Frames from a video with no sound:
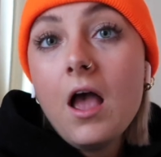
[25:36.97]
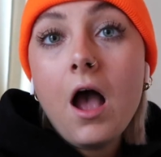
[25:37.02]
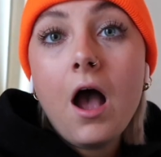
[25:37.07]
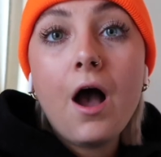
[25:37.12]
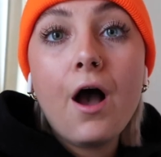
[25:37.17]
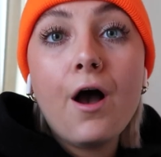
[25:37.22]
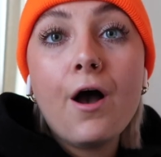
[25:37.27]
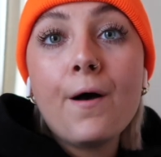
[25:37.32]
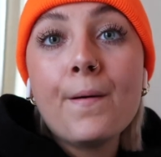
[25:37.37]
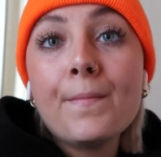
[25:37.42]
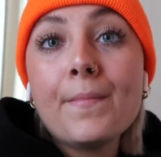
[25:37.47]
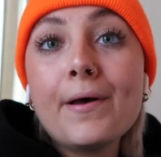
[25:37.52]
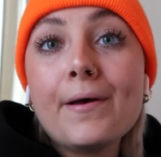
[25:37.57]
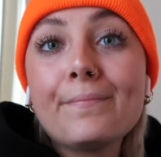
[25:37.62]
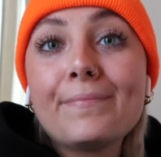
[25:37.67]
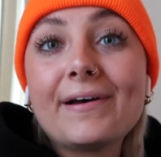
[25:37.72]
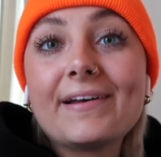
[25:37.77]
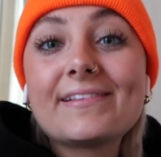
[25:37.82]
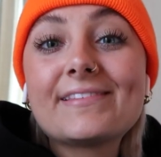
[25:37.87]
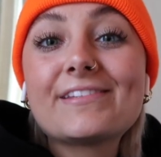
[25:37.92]
Um,
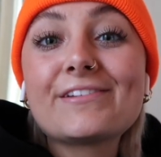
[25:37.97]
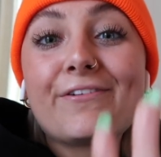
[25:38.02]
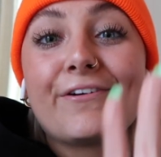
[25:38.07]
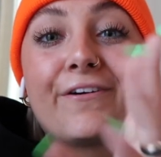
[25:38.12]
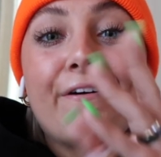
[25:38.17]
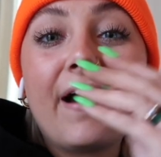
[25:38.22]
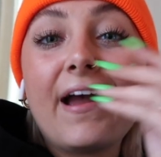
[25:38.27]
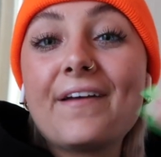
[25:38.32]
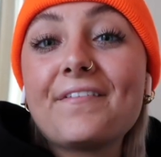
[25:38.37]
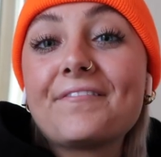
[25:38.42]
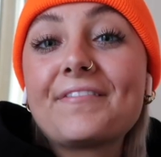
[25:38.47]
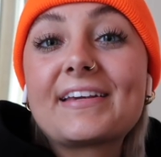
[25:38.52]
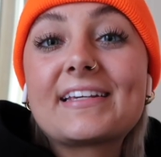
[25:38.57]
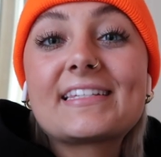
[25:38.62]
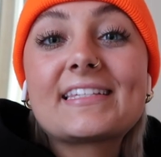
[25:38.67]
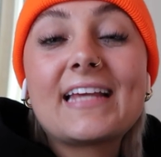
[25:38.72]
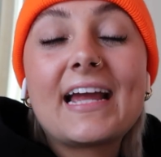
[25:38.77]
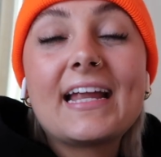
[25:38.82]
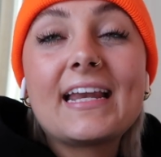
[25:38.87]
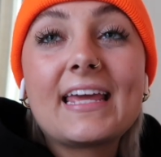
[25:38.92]
but so I have
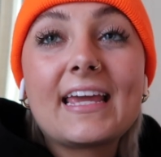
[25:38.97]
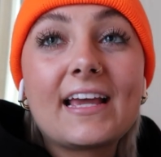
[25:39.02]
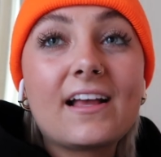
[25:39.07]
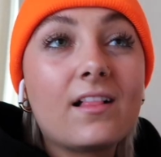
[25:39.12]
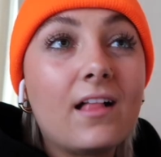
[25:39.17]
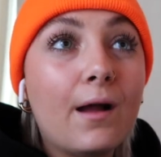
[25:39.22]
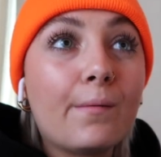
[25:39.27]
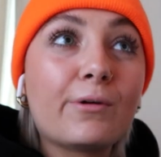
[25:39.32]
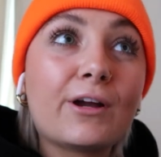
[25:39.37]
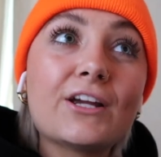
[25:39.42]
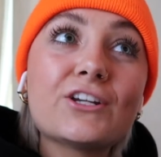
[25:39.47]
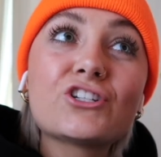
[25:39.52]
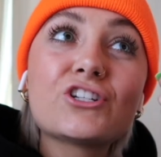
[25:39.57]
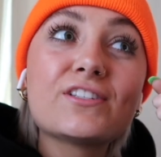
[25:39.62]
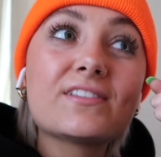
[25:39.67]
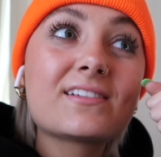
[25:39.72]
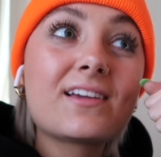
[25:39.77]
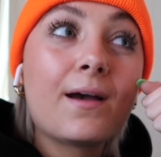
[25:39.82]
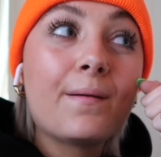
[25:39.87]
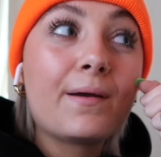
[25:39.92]
exciting
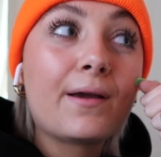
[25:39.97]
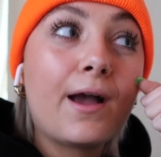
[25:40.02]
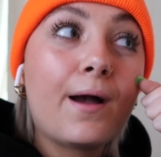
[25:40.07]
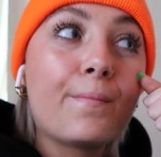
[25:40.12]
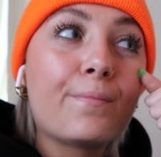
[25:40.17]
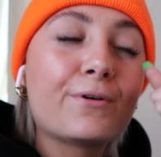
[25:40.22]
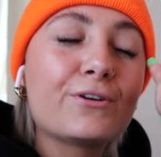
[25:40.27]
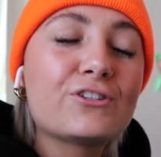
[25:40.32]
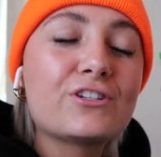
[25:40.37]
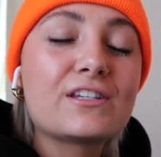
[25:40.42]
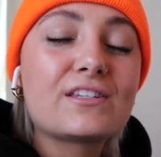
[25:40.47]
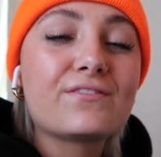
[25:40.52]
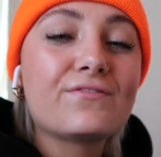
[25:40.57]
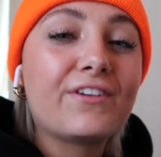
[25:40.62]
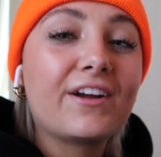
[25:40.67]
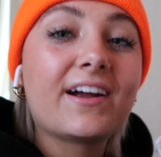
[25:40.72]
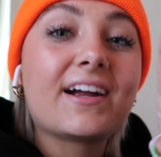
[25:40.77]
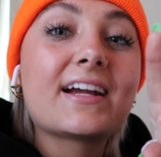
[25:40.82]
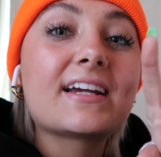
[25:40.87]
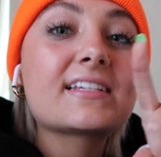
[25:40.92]
collaborations coming up, which is
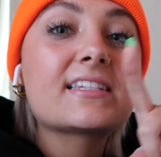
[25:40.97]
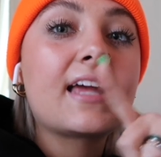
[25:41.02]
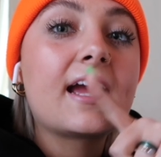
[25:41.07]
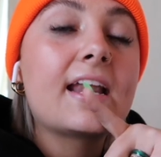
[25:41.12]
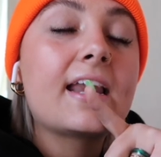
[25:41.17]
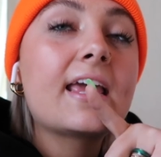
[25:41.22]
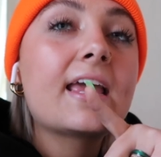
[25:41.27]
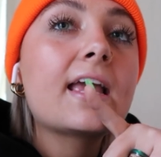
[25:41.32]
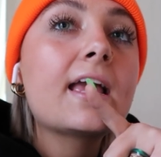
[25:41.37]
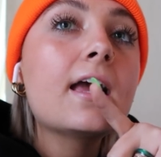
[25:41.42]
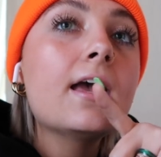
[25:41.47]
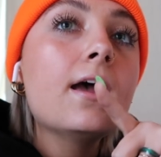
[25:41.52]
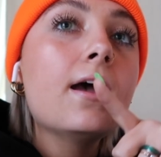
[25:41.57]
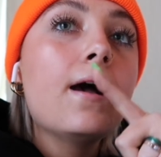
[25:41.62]
very exciting.